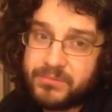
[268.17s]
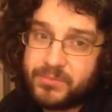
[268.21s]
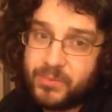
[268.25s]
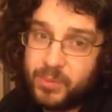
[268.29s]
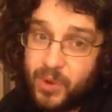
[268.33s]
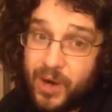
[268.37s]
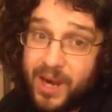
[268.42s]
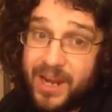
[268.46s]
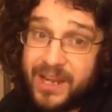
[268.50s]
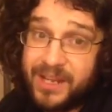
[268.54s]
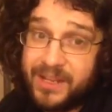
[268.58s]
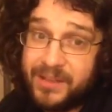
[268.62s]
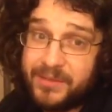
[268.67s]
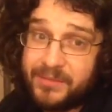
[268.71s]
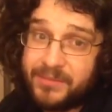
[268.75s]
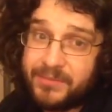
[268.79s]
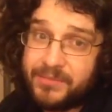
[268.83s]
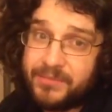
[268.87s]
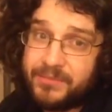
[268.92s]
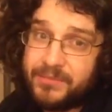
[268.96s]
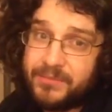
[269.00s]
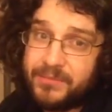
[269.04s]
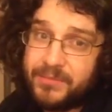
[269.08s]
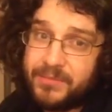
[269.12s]
way,
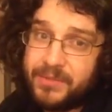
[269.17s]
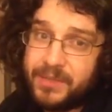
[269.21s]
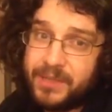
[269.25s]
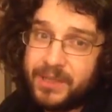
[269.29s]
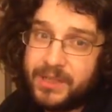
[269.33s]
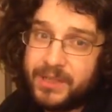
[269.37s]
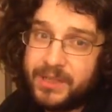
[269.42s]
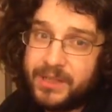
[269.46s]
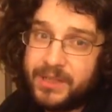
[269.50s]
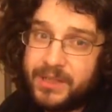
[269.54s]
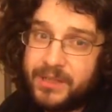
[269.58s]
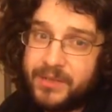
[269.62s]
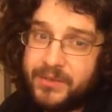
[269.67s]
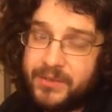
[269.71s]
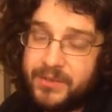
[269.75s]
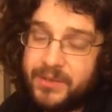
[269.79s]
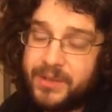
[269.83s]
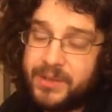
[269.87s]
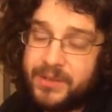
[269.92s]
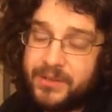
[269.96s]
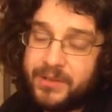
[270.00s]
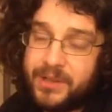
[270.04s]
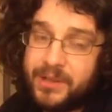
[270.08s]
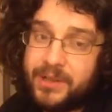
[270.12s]
if we
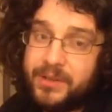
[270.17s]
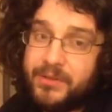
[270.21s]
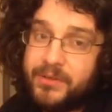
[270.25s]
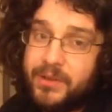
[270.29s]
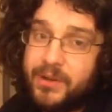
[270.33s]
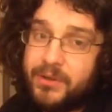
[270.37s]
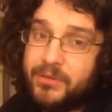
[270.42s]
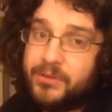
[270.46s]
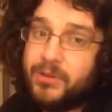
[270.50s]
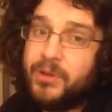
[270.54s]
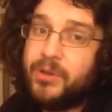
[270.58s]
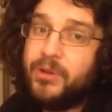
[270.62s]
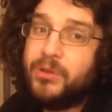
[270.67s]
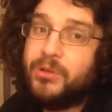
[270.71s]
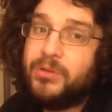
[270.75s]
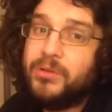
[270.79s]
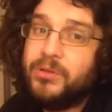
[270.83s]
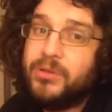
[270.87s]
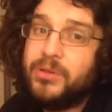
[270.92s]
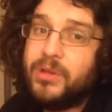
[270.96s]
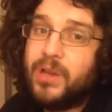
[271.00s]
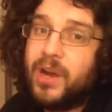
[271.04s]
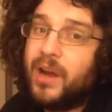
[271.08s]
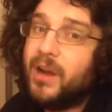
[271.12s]
can find the right role.
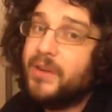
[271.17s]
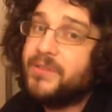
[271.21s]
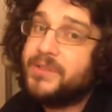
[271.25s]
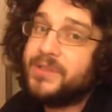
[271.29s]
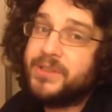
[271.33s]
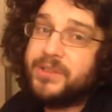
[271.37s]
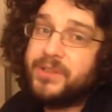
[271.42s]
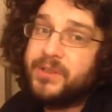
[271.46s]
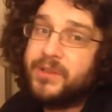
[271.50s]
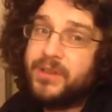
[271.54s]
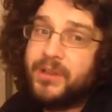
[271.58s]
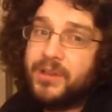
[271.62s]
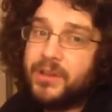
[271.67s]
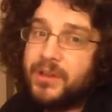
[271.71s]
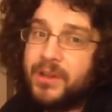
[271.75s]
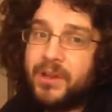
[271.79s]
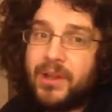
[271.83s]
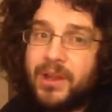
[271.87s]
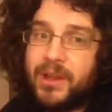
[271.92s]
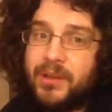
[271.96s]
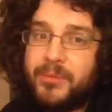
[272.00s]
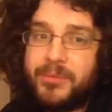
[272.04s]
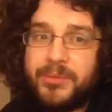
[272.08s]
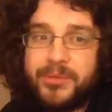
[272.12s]
I've still not
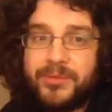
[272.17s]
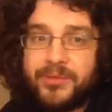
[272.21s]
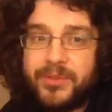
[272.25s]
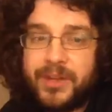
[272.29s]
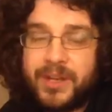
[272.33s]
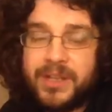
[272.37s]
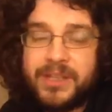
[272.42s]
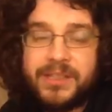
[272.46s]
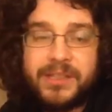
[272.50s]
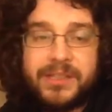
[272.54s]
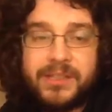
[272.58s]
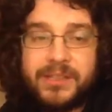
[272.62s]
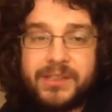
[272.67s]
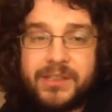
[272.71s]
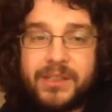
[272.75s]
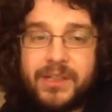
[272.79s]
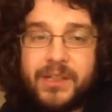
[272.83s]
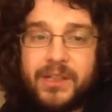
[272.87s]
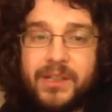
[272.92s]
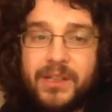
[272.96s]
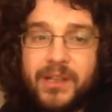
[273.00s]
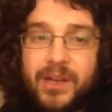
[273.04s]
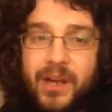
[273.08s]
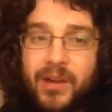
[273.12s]
got that perfected.
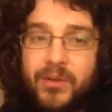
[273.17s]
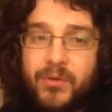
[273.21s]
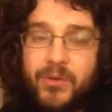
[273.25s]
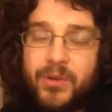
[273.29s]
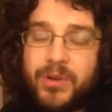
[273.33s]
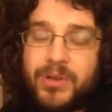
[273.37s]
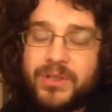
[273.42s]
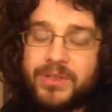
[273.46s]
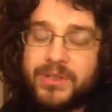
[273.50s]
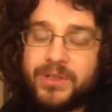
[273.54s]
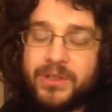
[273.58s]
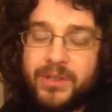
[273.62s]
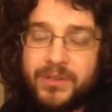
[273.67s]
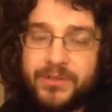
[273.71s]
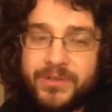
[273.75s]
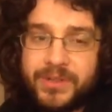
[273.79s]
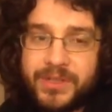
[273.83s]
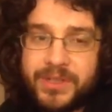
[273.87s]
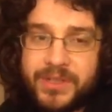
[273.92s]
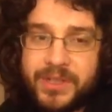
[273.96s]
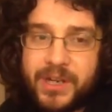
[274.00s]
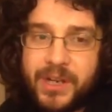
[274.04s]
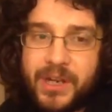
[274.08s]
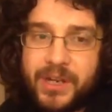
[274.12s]
I've worked on a lot of
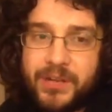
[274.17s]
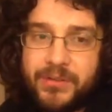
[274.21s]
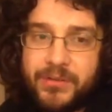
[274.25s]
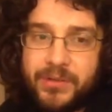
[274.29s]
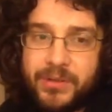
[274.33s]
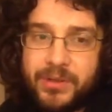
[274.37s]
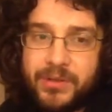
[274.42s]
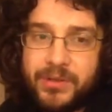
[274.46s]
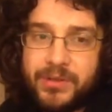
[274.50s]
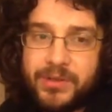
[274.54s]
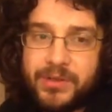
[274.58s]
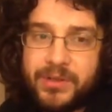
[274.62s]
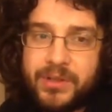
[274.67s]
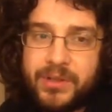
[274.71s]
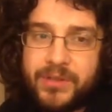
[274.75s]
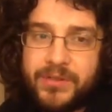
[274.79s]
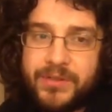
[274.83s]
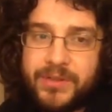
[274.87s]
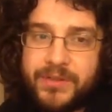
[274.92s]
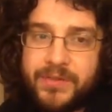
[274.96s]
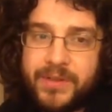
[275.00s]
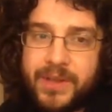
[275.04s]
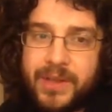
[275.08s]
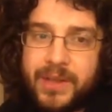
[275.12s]
design roles, a lot of
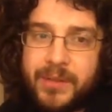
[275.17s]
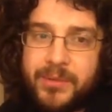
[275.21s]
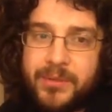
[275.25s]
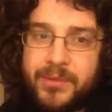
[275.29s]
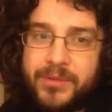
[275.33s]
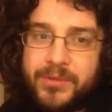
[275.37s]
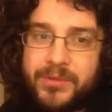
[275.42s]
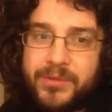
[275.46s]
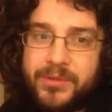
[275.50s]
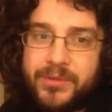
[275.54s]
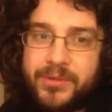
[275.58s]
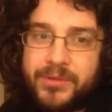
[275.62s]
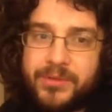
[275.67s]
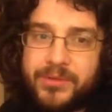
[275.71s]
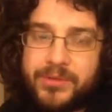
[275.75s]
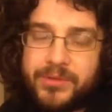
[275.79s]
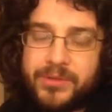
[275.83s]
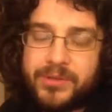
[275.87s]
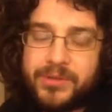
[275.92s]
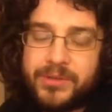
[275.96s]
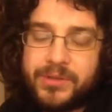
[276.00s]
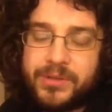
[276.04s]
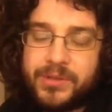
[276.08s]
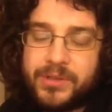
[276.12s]
development
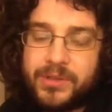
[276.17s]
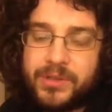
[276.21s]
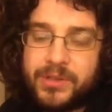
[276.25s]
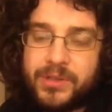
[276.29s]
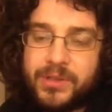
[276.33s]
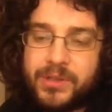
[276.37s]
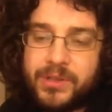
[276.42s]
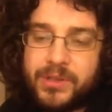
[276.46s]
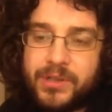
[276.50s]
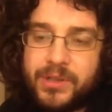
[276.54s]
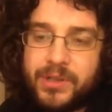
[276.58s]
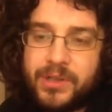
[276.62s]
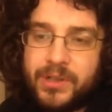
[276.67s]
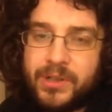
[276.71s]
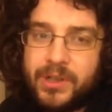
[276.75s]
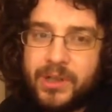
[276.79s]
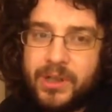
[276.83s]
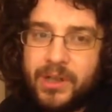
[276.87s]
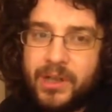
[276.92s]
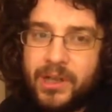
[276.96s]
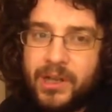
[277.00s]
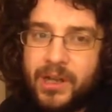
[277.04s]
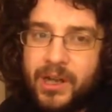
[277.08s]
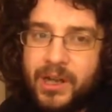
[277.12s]
roles.
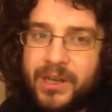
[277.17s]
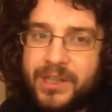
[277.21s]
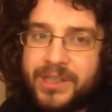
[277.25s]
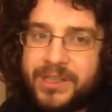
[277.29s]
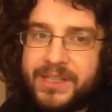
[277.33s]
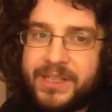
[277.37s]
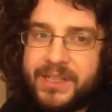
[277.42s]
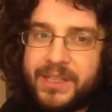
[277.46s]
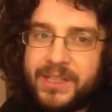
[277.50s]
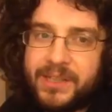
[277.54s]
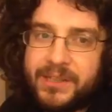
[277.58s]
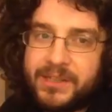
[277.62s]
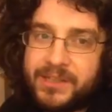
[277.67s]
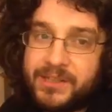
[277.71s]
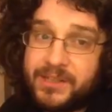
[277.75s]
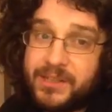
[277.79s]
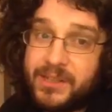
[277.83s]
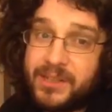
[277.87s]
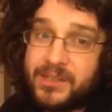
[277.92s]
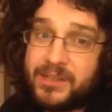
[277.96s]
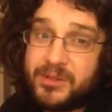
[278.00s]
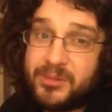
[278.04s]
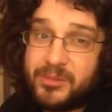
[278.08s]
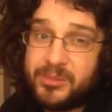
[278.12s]
Ideally, I'd just
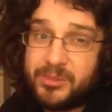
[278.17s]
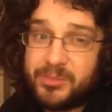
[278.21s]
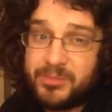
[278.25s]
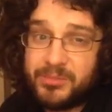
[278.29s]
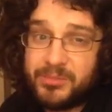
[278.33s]
like to